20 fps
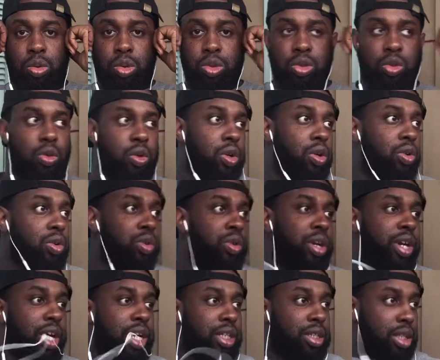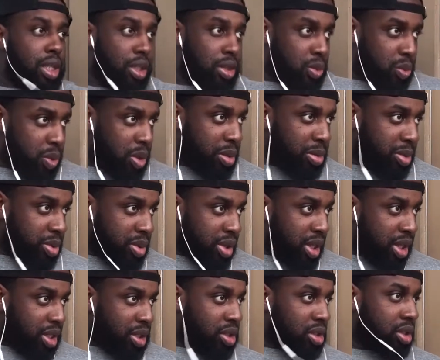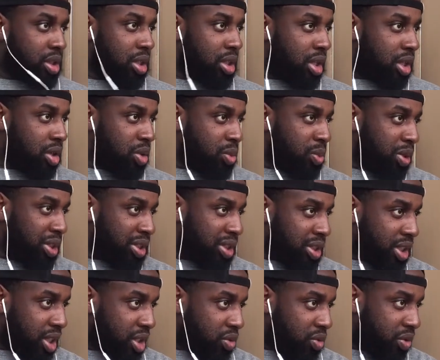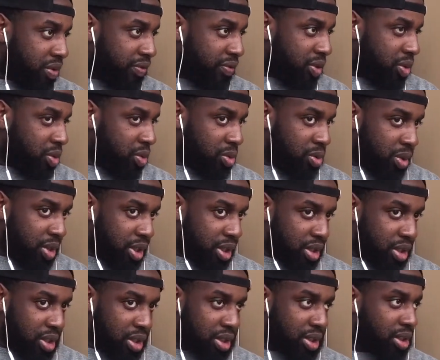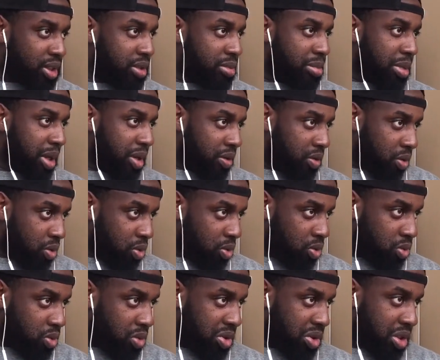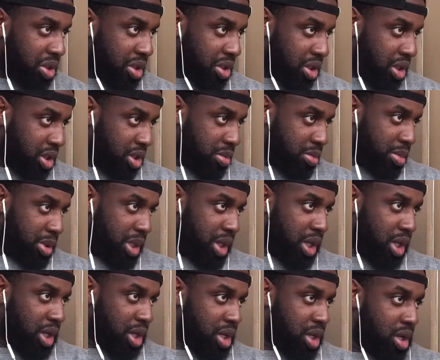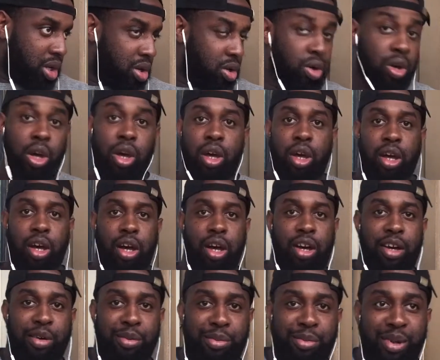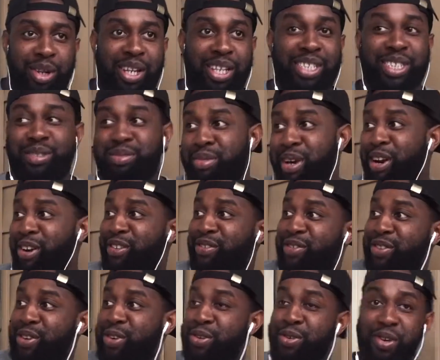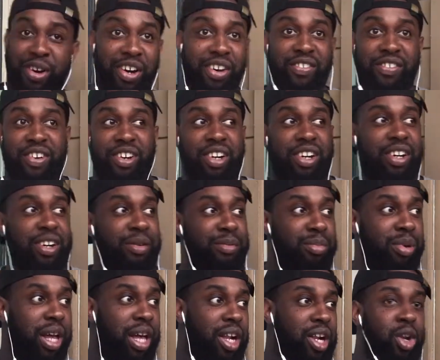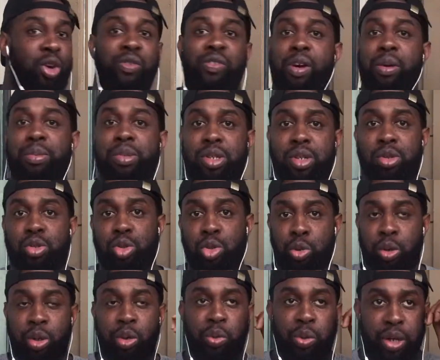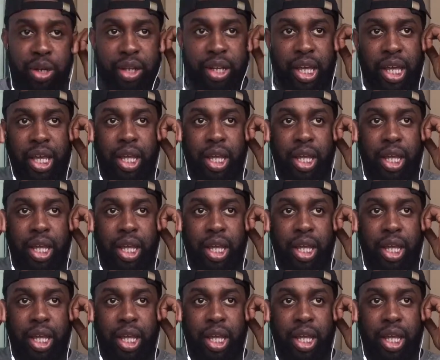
What's going on, you guys? I'd like to welcome you guys to another One Take review, and this is my that's a big ass dog. But this is my review of Black Clover episode 21.